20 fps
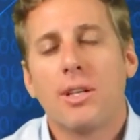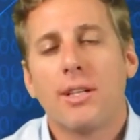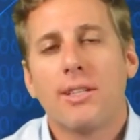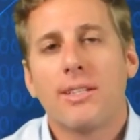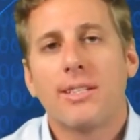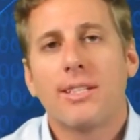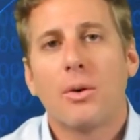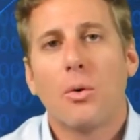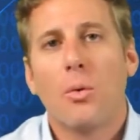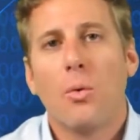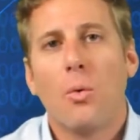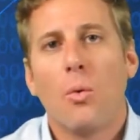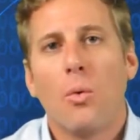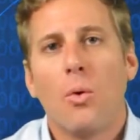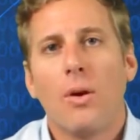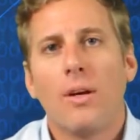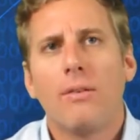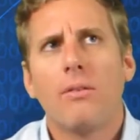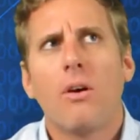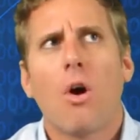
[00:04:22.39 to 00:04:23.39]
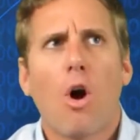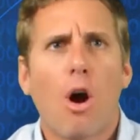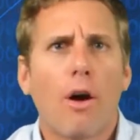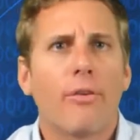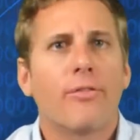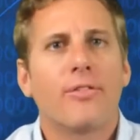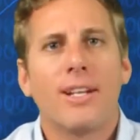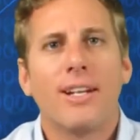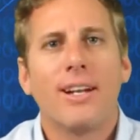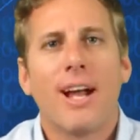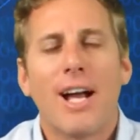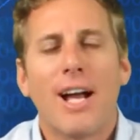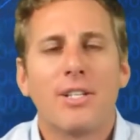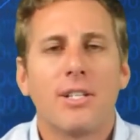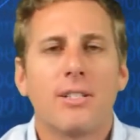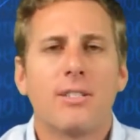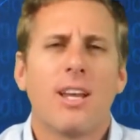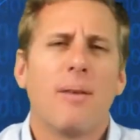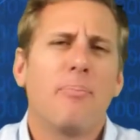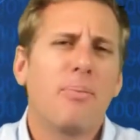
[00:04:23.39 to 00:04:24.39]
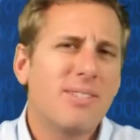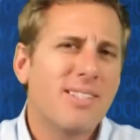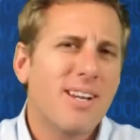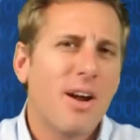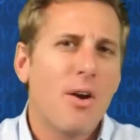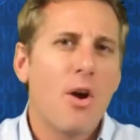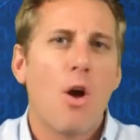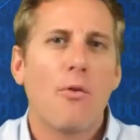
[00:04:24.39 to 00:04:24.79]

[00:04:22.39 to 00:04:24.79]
it often, I should say, but don't